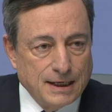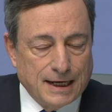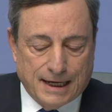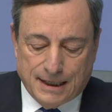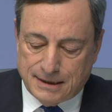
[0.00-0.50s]

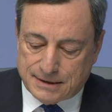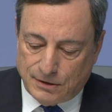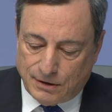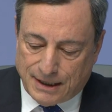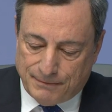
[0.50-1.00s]
And
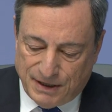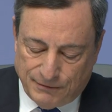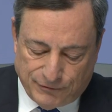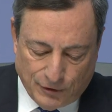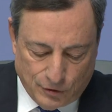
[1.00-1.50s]
so there have
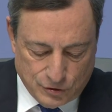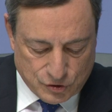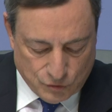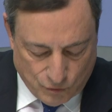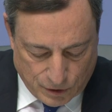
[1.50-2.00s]
been
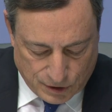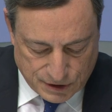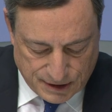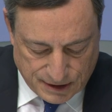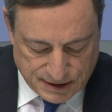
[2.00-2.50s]
flows
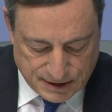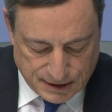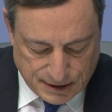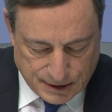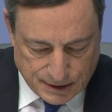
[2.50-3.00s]
towards
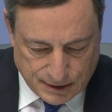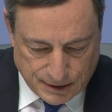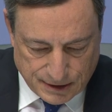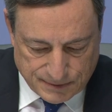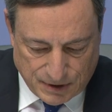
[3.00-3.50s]

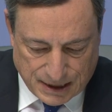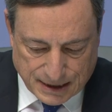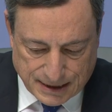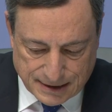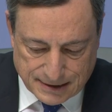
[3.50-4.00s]
this
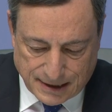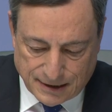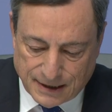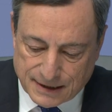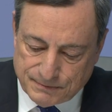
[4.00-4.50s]
market,
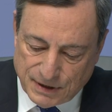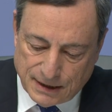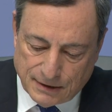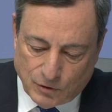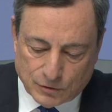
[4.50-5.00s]
and there has
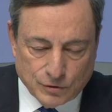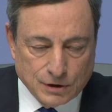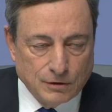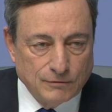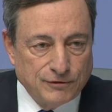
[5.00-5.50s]
been what we
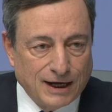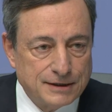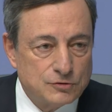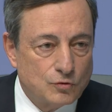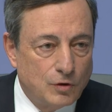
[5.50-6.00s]
call
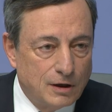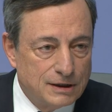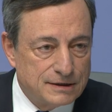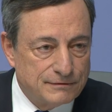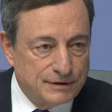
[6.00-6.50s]
flight to
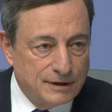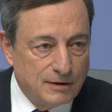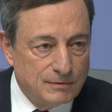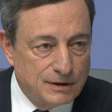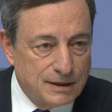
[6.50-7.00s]
quality
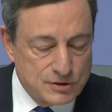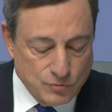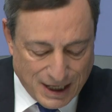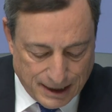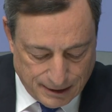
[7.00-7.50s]
phenomenon as
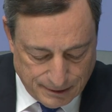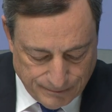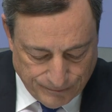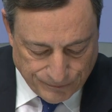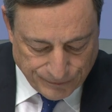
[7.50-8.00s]
well.
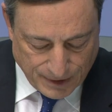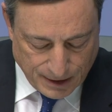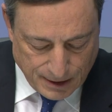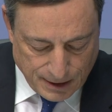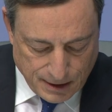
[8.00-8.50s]

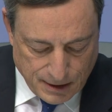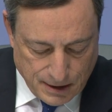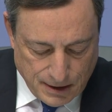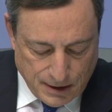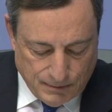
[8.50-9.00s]

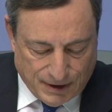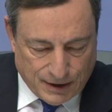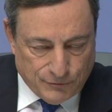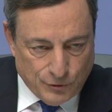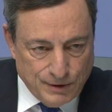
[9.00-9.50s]
But
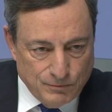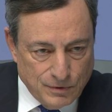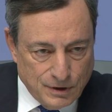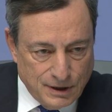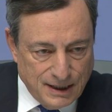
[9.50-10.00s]
if we
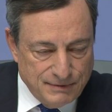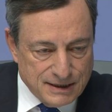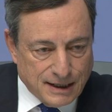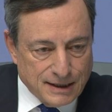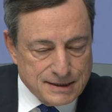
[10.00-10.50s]

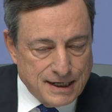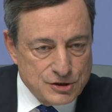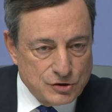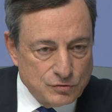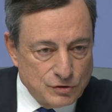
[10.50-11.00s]
limit our
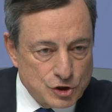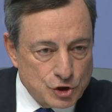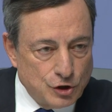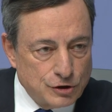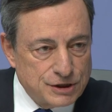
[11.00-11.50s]
attention to the
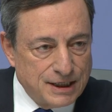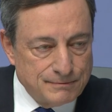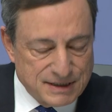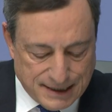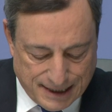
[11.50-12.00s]

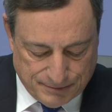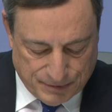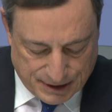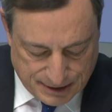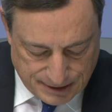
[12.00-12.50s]
short-term
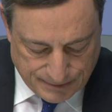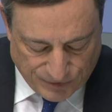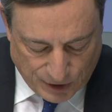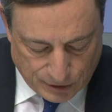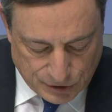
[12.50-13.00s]
segment,
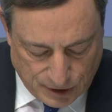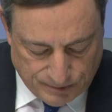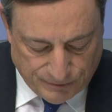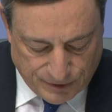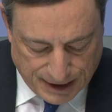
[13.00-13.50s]
on
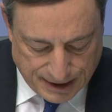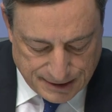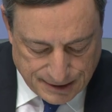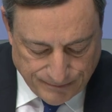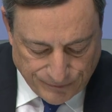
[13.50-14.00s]
top of that,